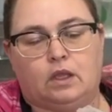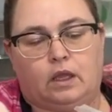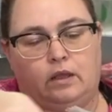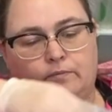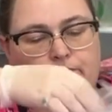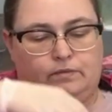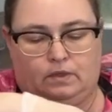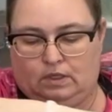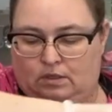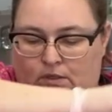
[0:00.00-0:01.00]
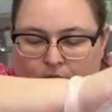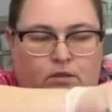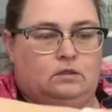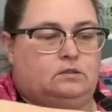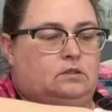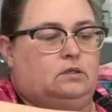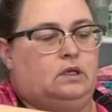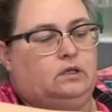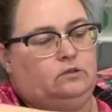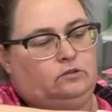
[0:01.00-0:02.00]
Okay. So
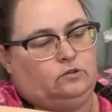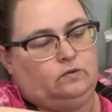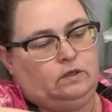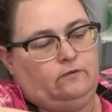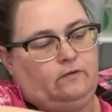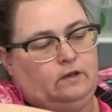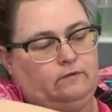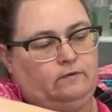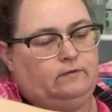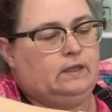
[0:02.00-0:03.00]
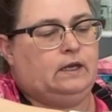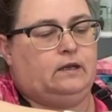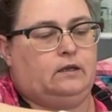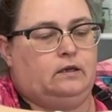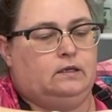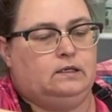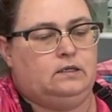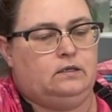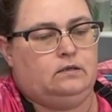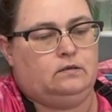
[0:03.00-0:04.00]
125 of that guy.